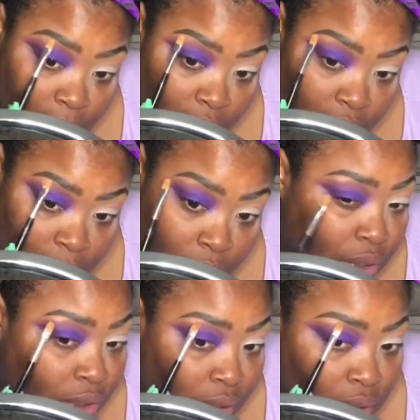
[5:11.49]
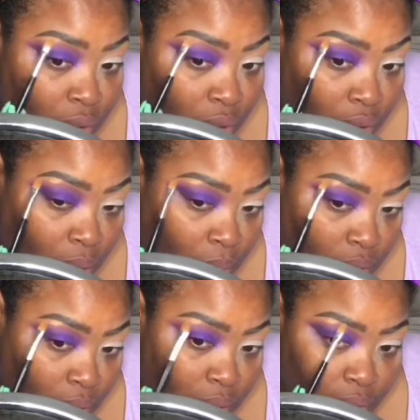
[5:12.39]
out of this Suva B
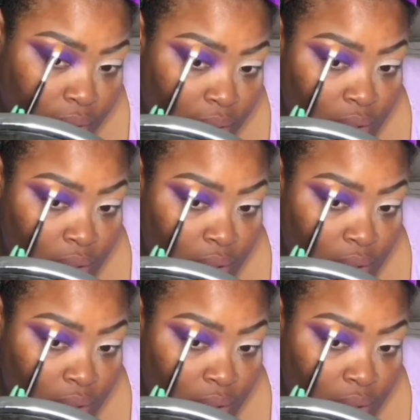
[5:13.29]
palette,